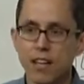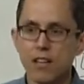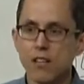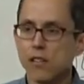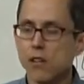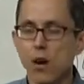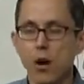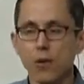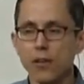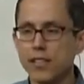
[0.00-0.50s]

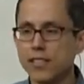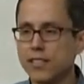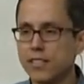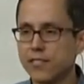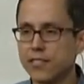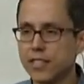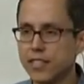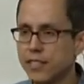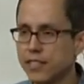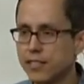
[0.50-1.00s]
All these
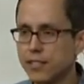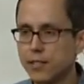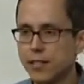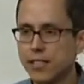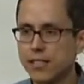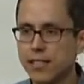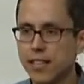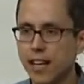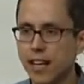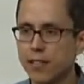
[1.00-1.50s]
different
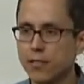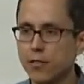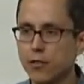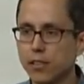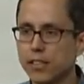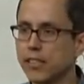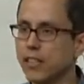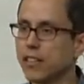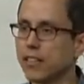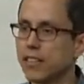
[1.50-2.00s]
industries have
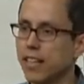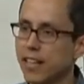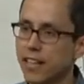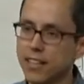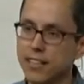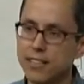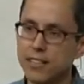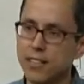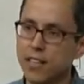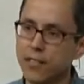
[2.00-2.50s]
really
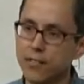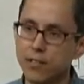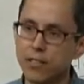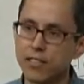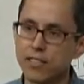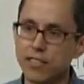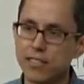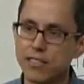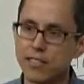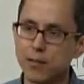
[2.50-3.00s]
archaic software
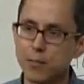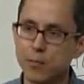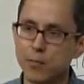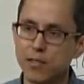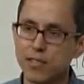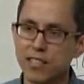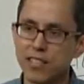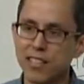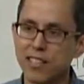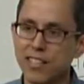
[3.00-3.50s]

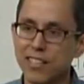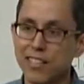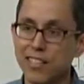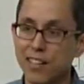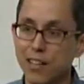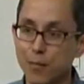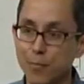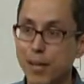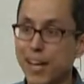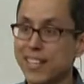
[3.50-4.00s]
systems,
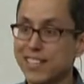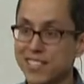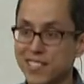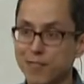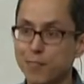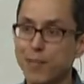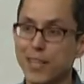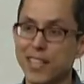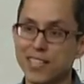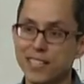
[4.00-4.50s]
are massive,
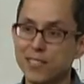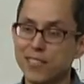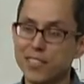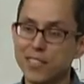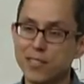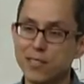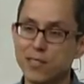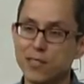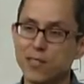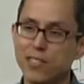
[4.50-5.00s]
massive
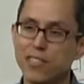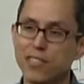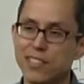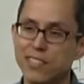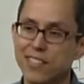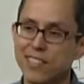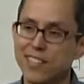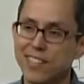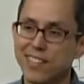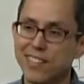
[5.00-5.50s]
industries.
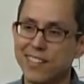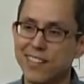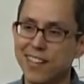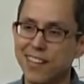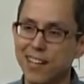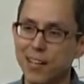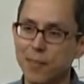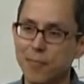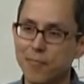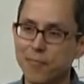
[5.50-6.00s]

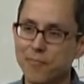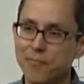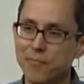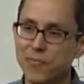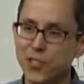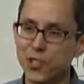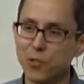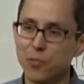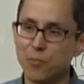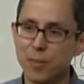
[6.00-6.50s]
Um,
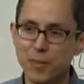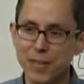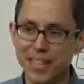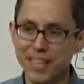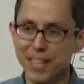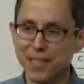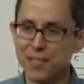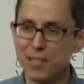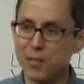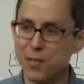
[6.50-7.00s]
so maybe that
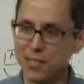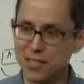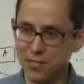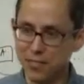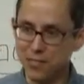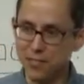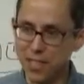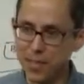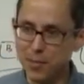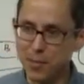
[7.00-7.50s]
gives you as a
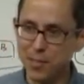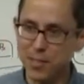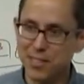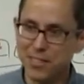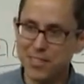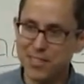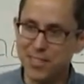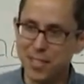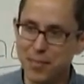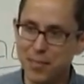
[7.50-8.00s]
framework
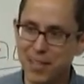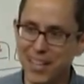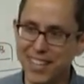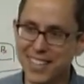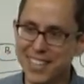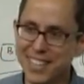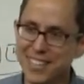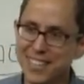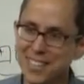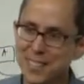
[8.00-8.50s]
some
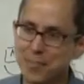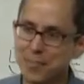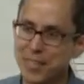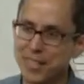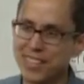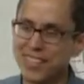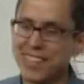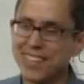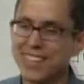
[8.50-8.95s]
ideas, but